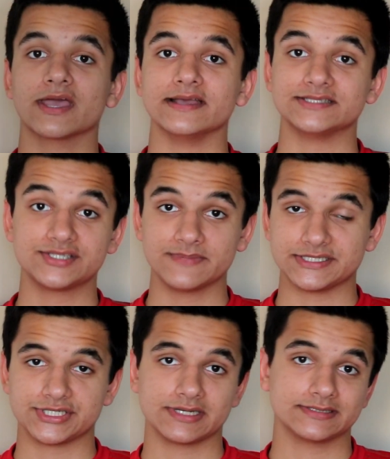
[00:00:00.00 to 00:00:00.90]
guys to my
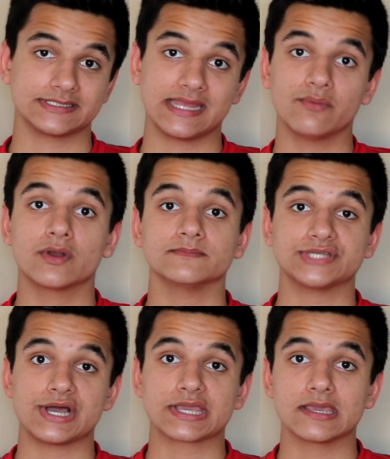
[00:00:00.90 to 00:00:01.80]
channel. Today what I'm
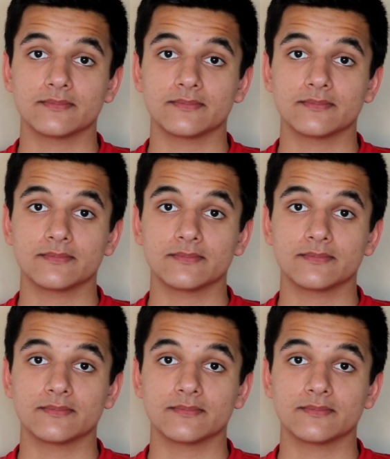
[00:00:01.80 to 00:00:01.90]
talking